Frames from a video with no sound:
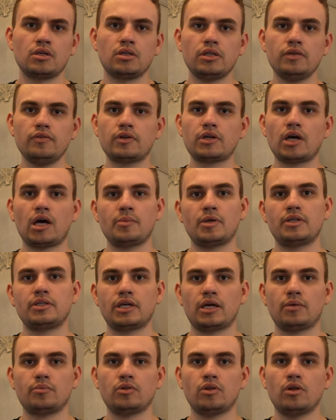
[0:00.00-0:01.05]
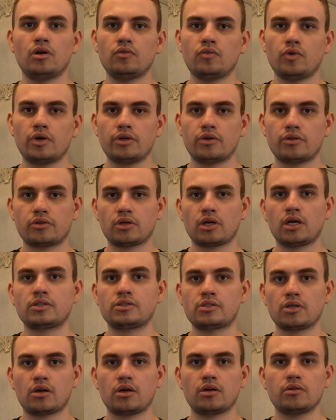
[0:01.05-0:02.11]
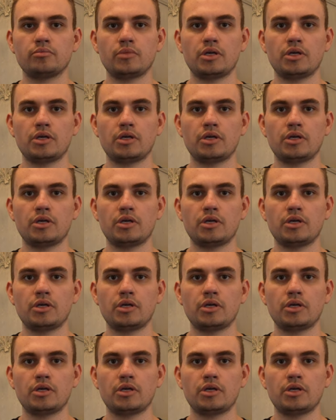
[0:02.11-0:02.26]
Leave a comment down below of what your thoughts are.